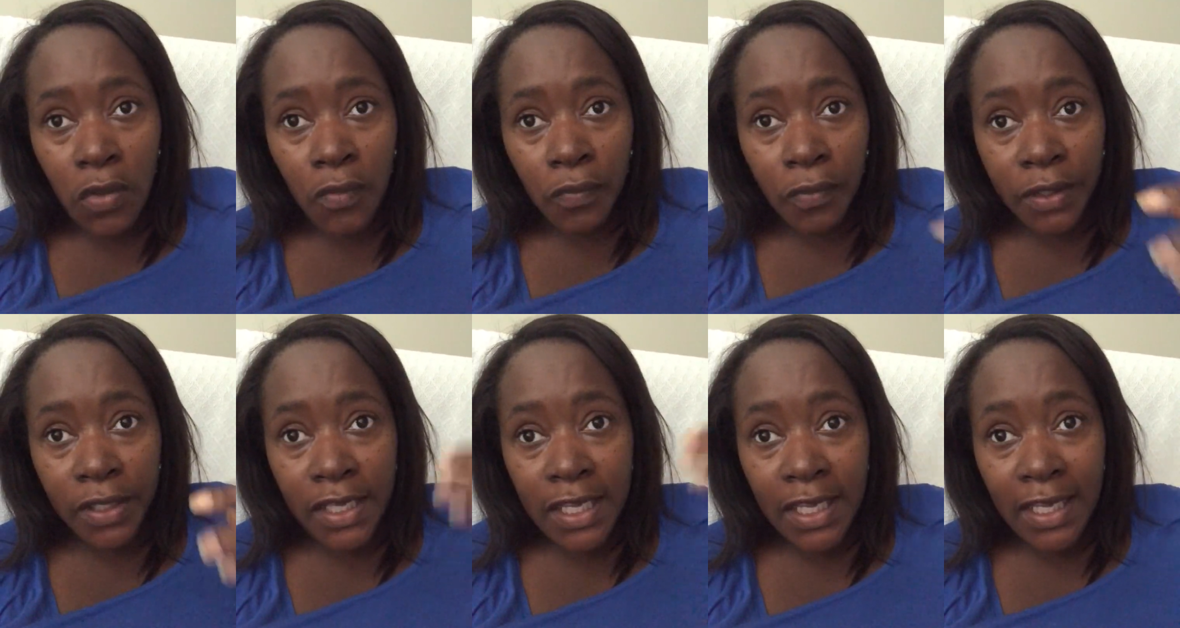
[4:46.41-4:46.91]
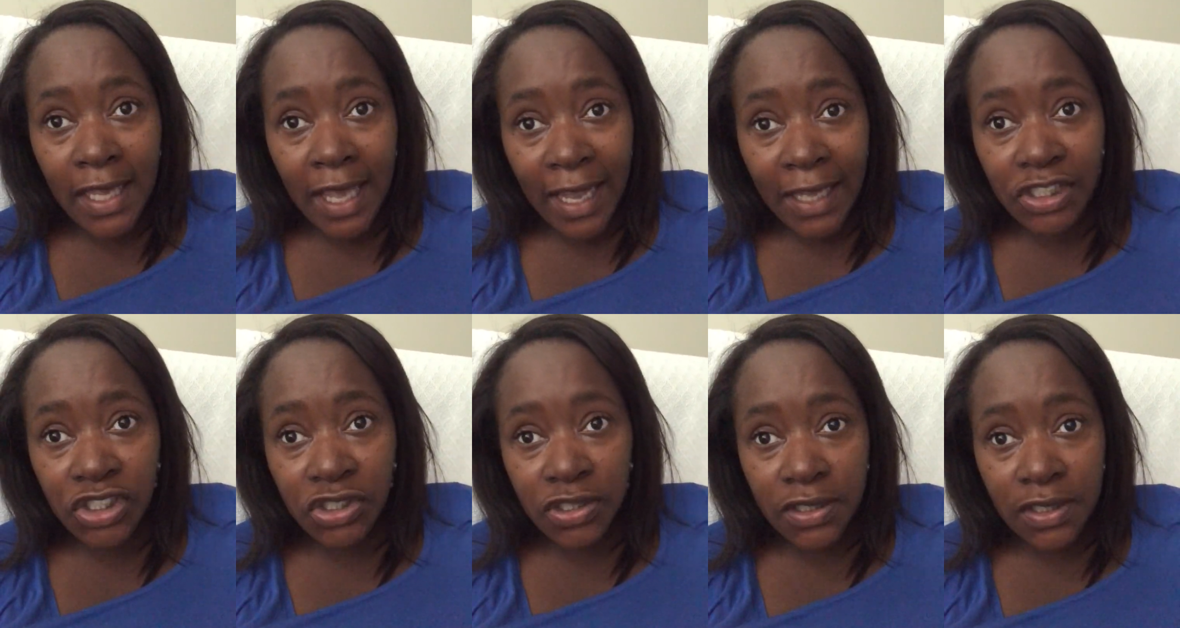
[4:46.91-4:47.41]
when he
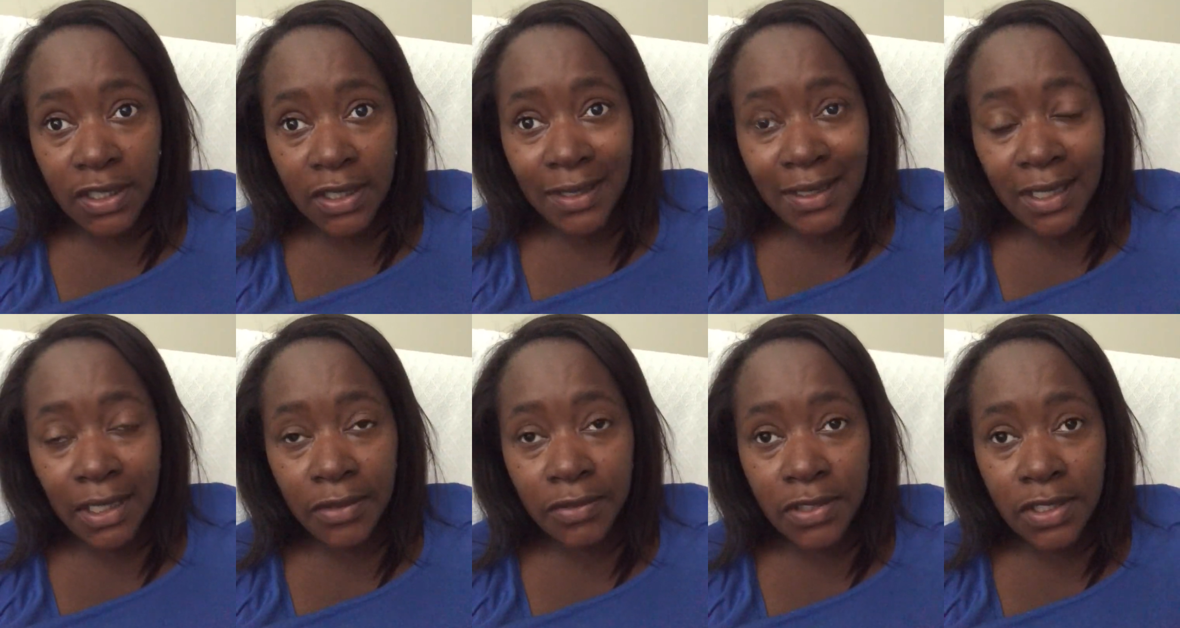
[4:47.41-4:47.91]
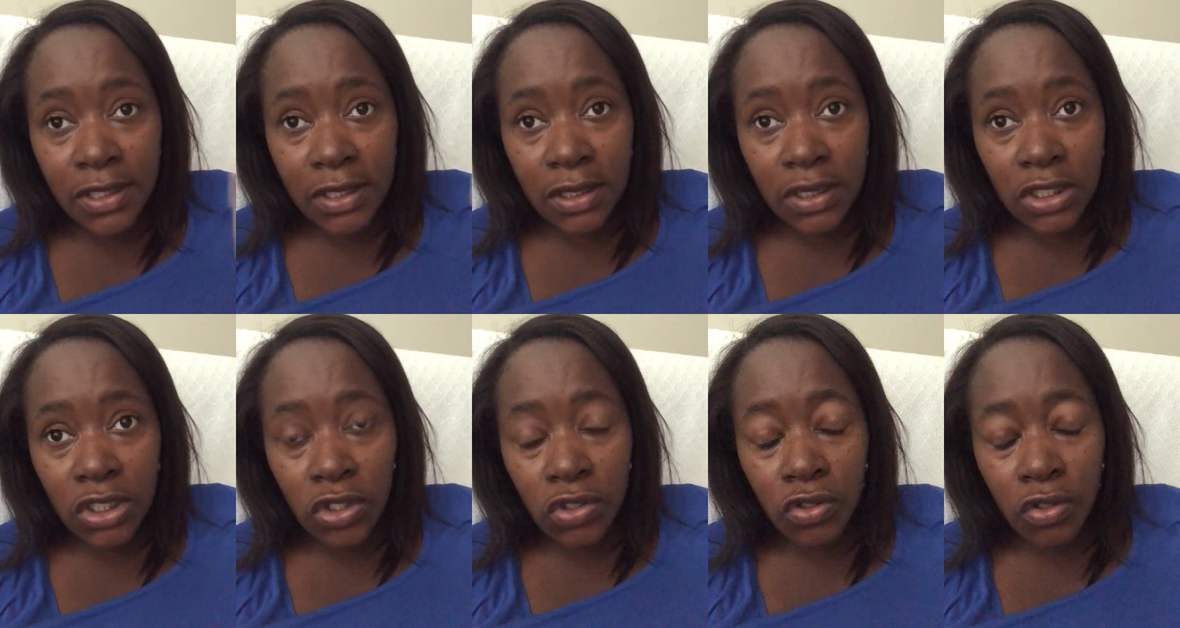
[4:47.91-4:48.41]
actually announced
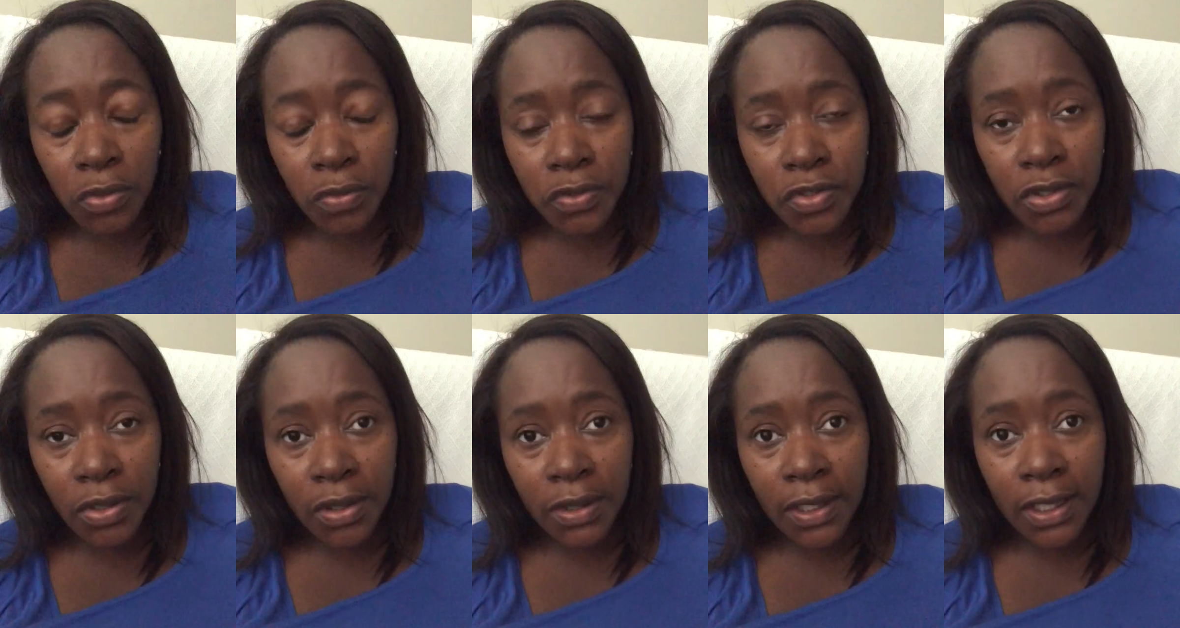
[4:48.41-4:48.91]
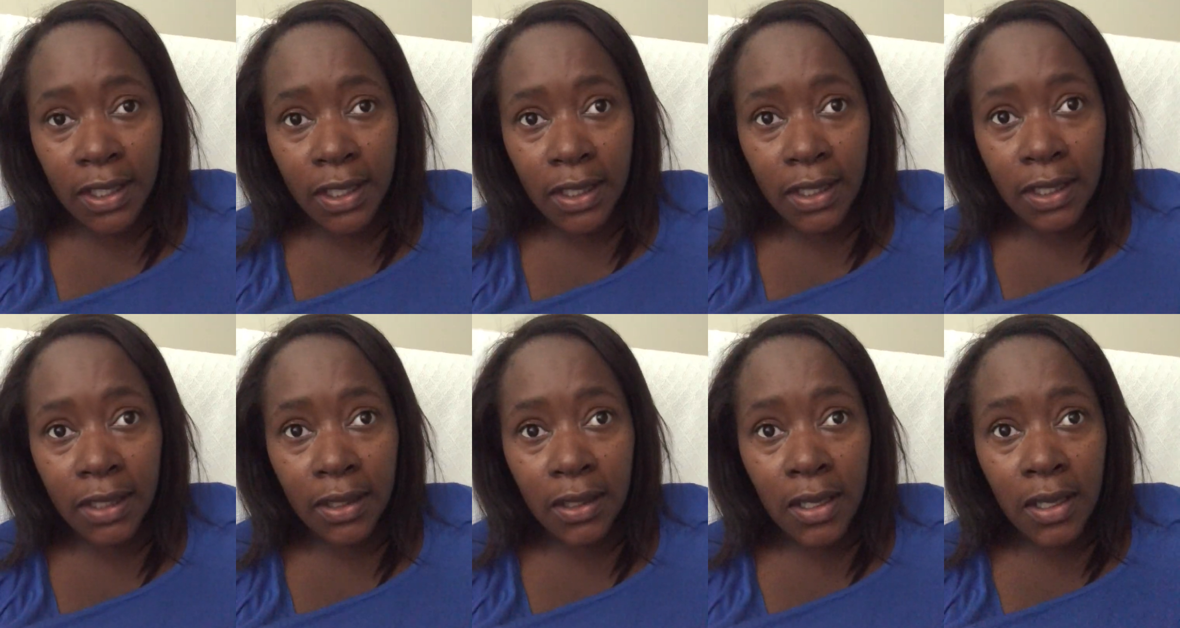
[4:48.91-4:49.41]
that Hugo was going to
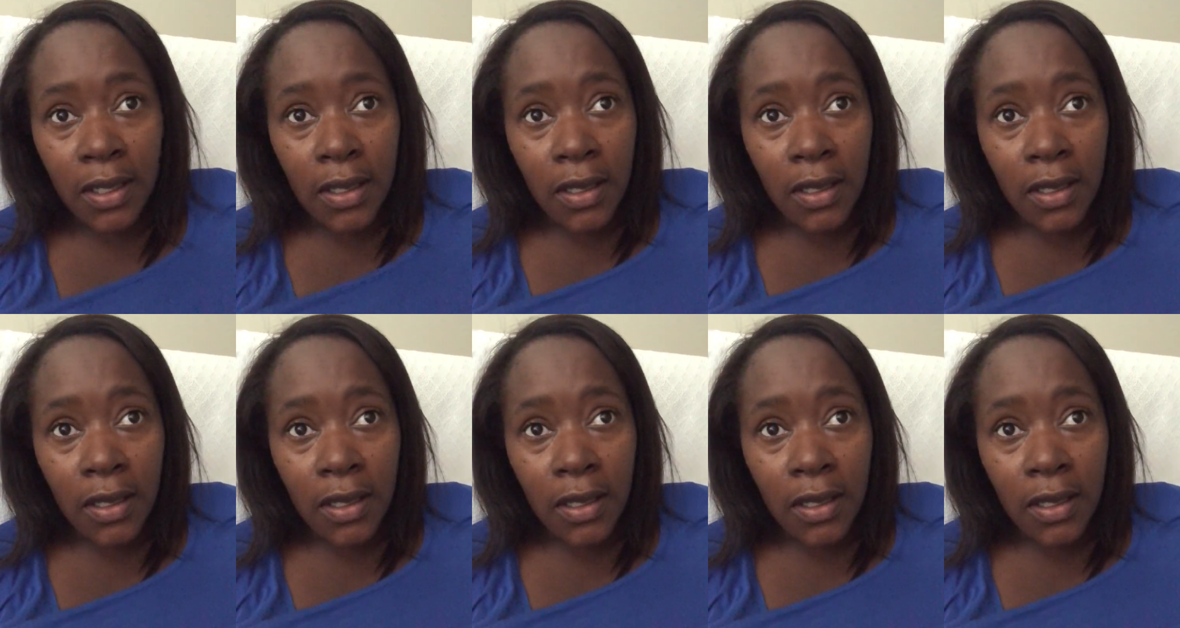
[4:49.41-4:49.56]
hit